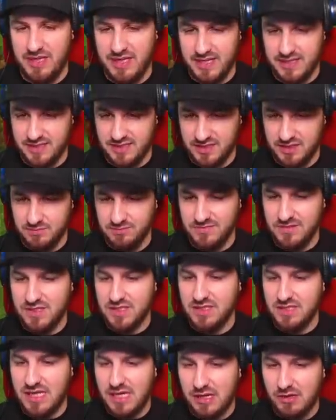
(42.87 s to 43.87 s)
big, something
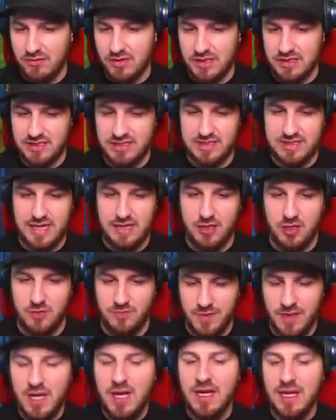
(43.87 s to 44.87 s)
serious set
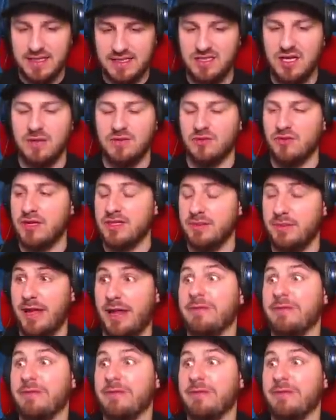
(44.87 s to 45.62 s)
up. It's time to ring the